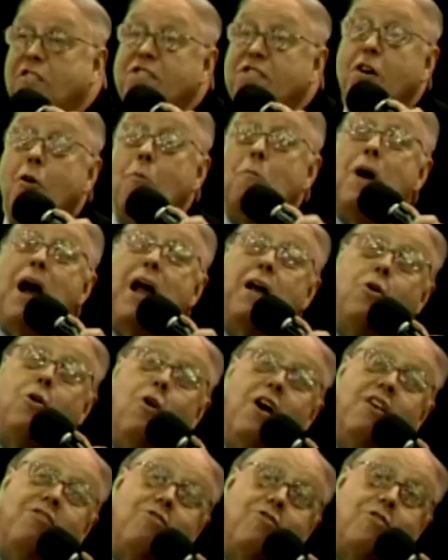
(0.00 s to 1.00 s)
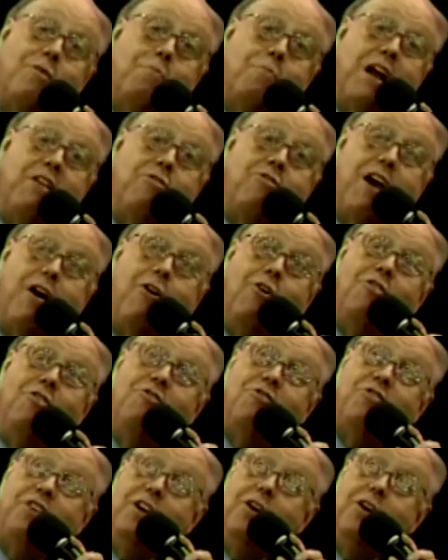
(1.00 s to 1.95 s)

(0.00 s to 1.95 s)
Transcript: So my question, my challenge to